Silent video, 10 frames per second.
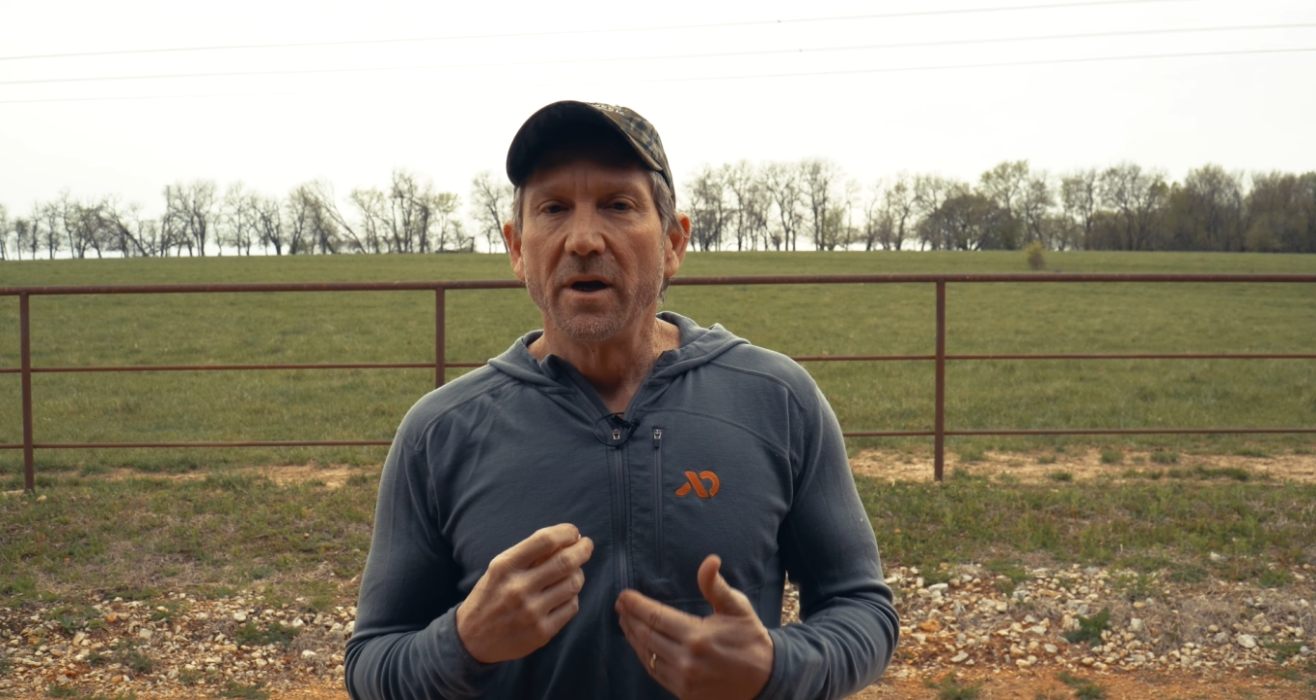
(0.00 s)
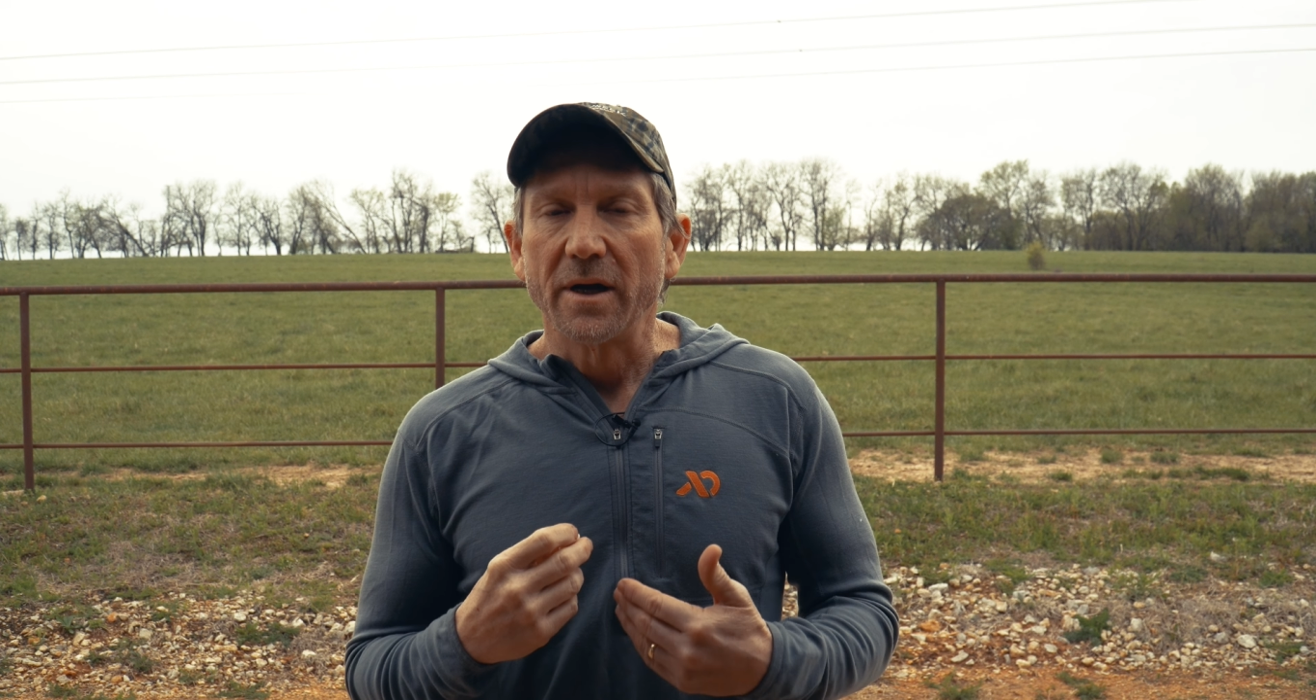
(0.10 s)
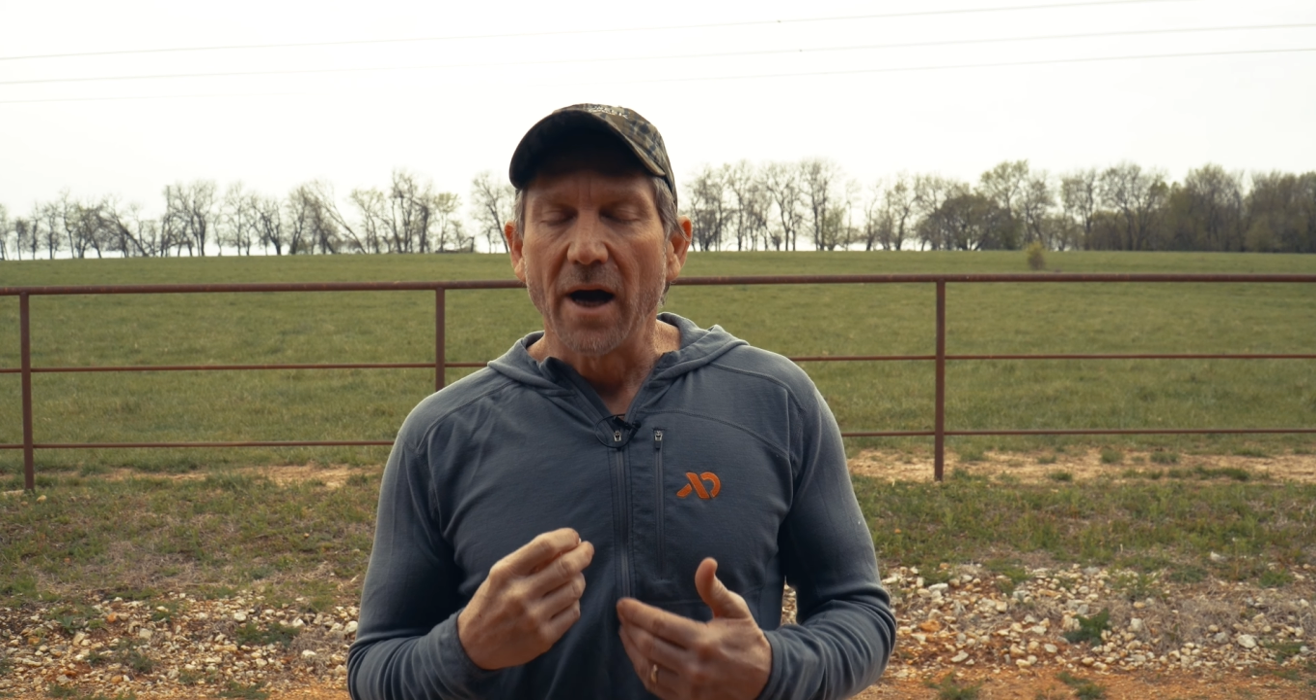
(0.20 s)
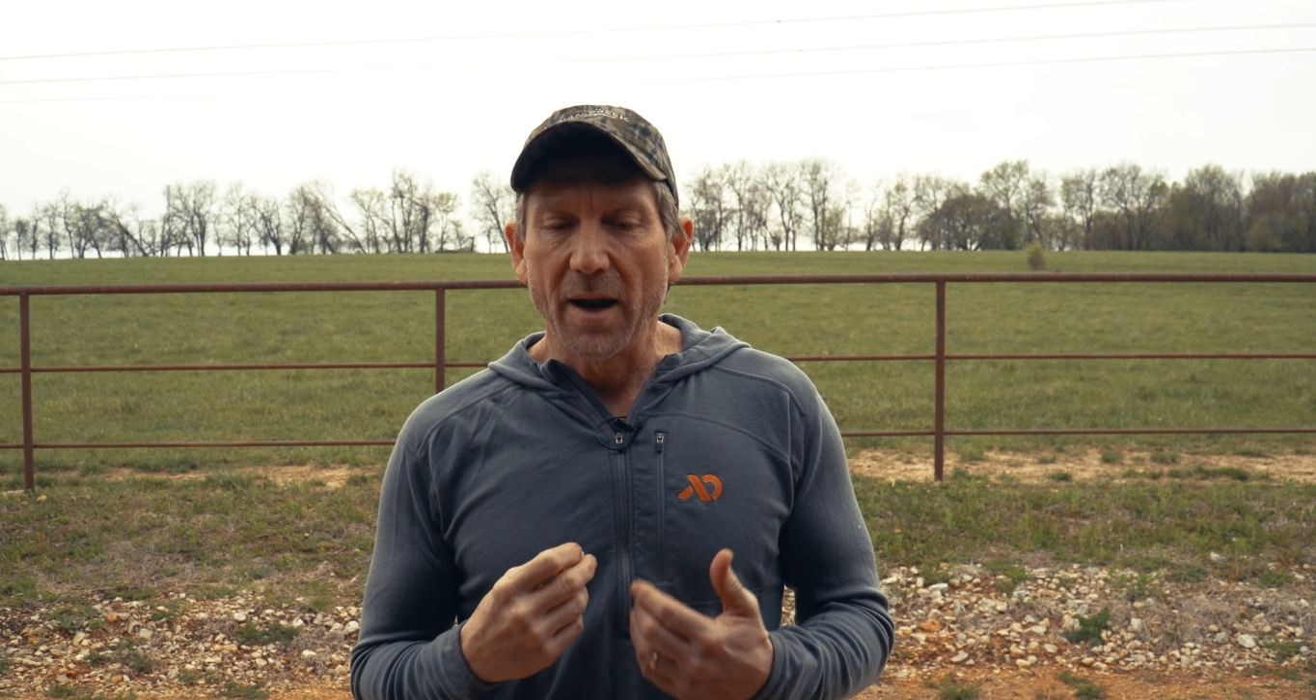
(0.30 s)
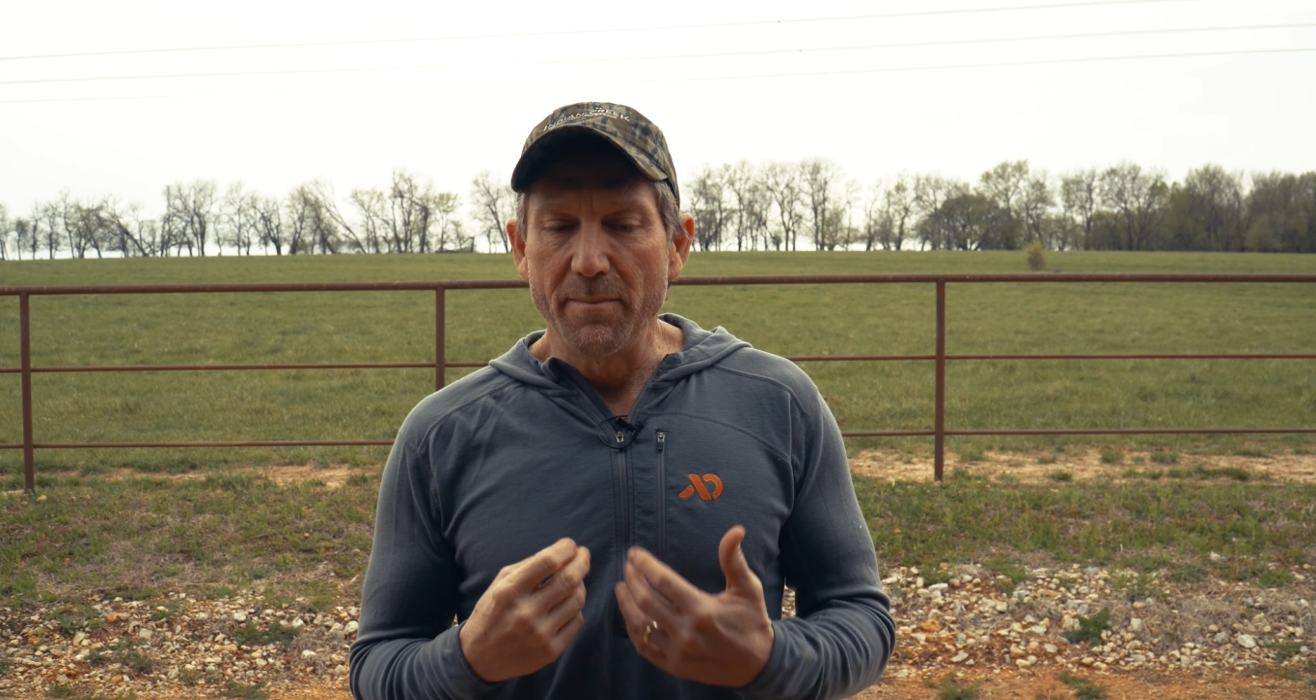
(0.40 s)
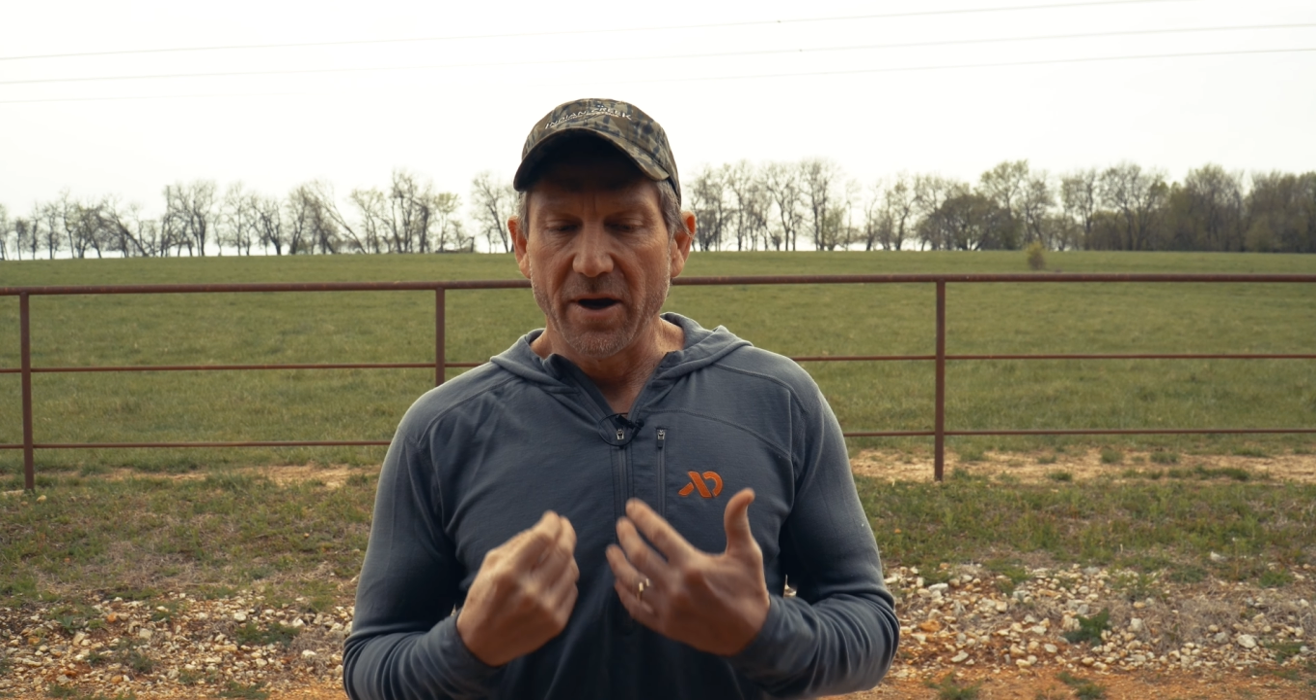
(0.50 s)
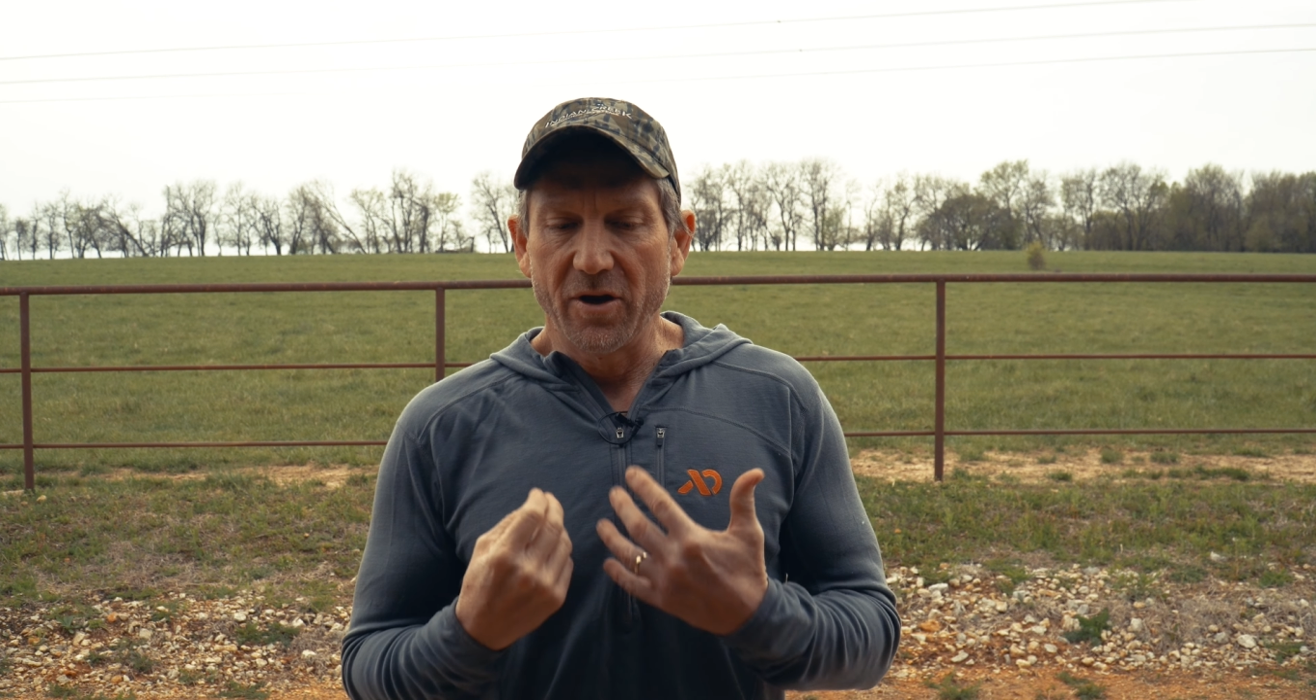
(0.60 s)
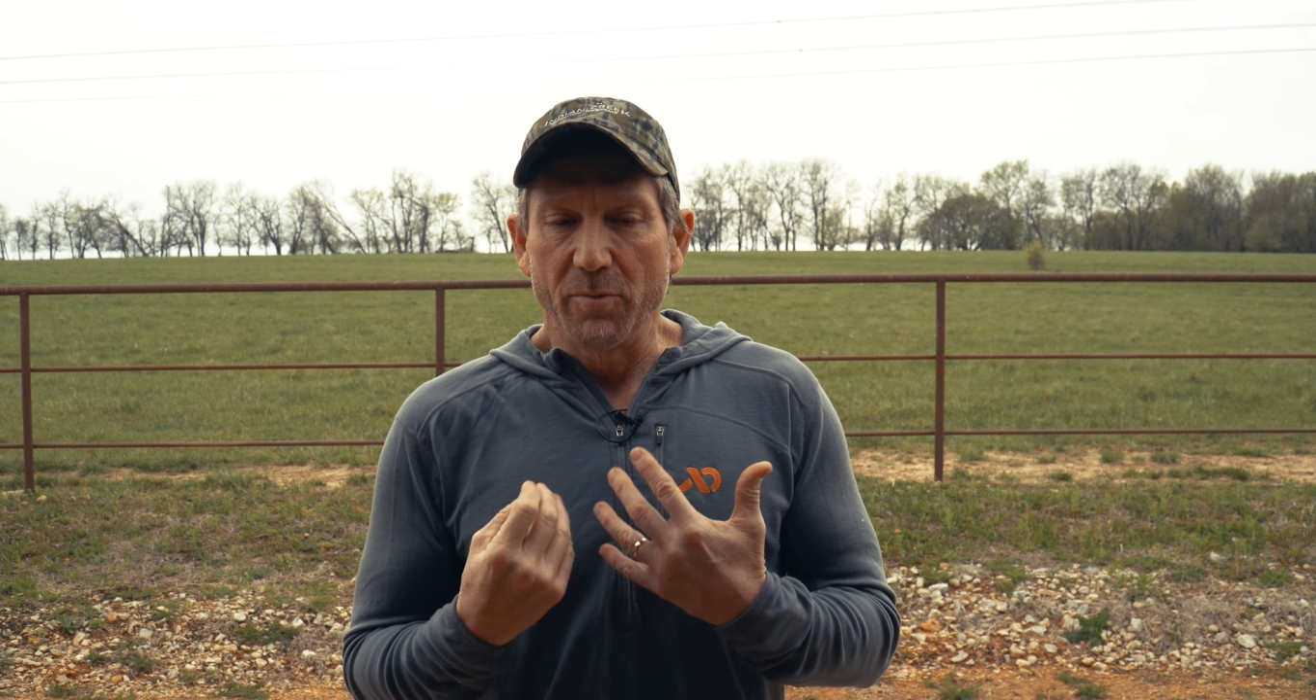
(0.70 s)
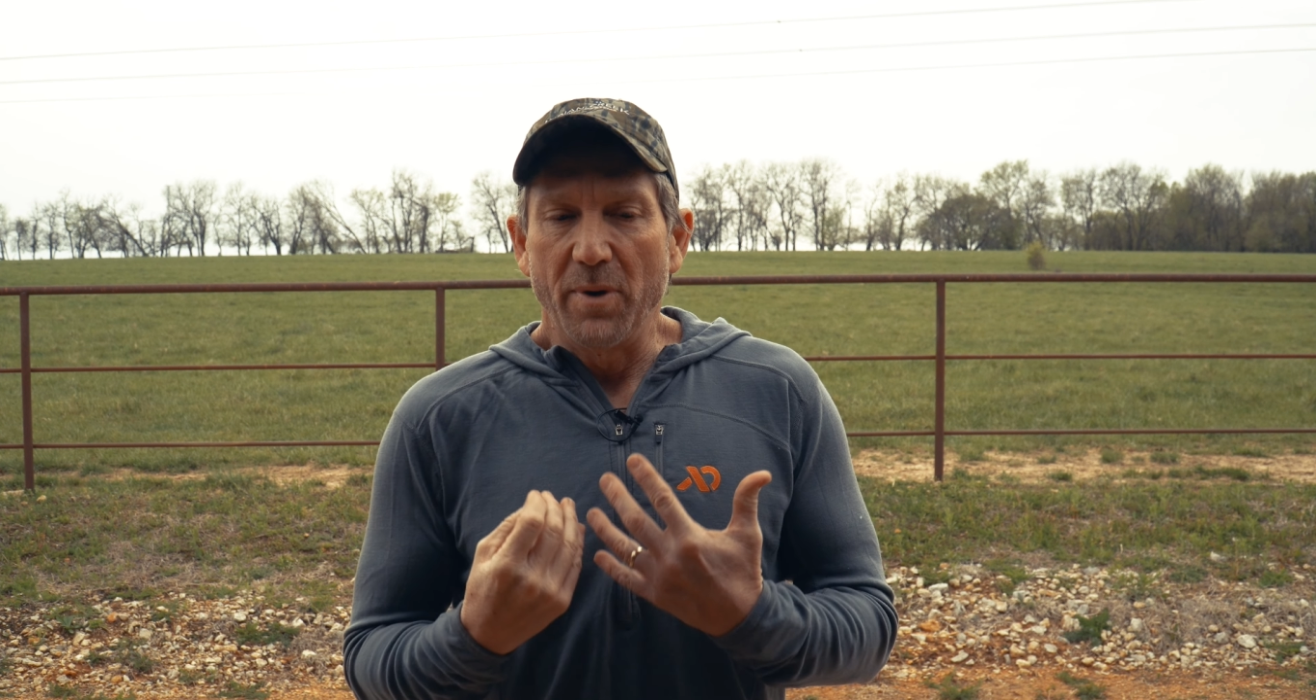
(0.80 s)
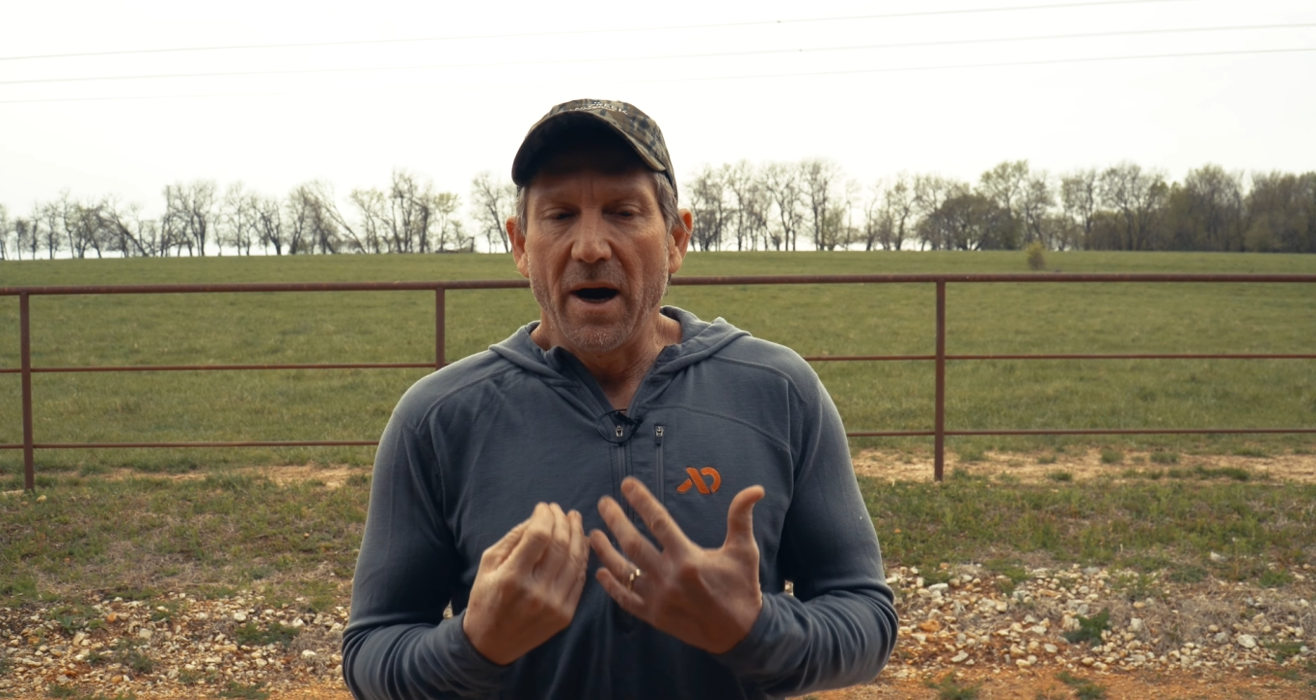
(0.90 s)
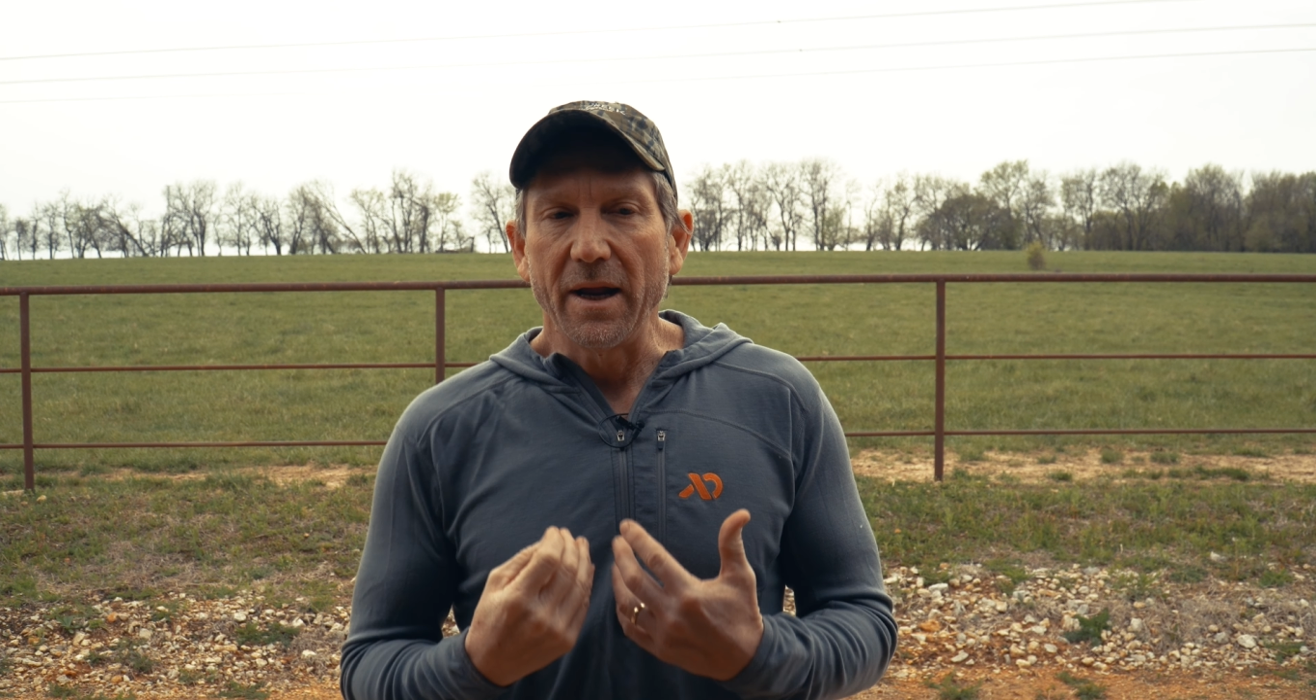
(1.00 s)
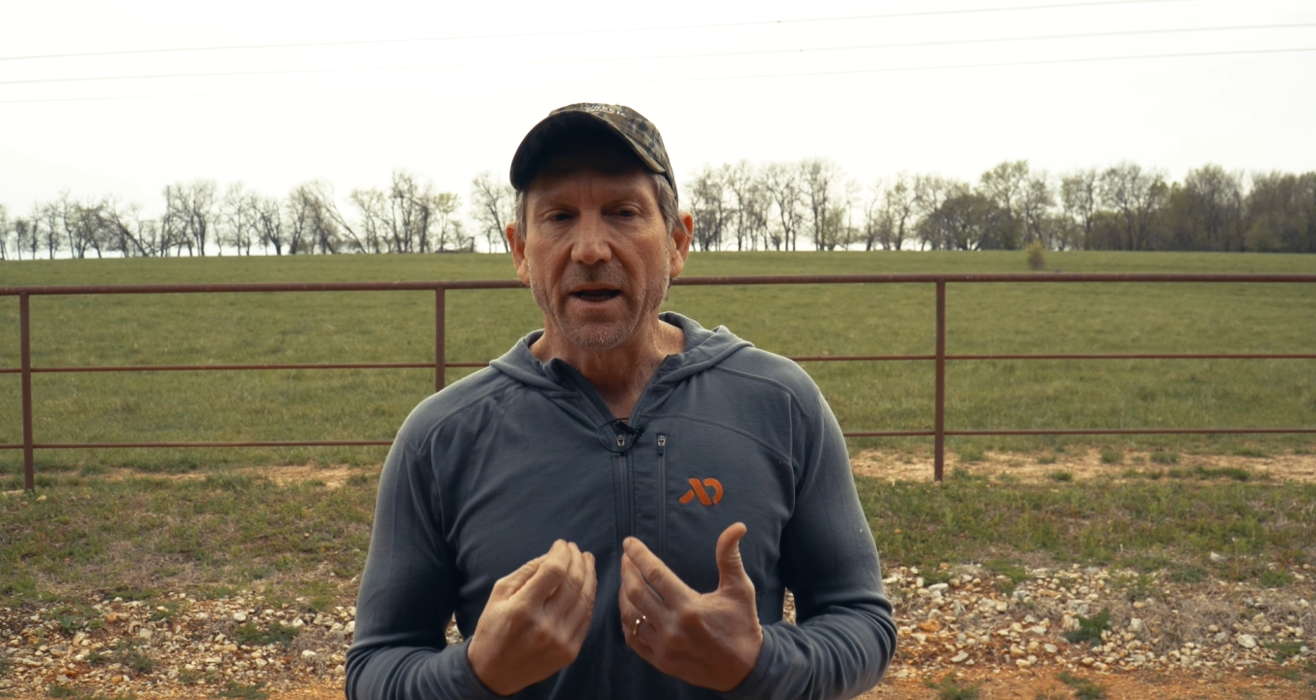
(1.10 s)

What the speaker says: kind of make your body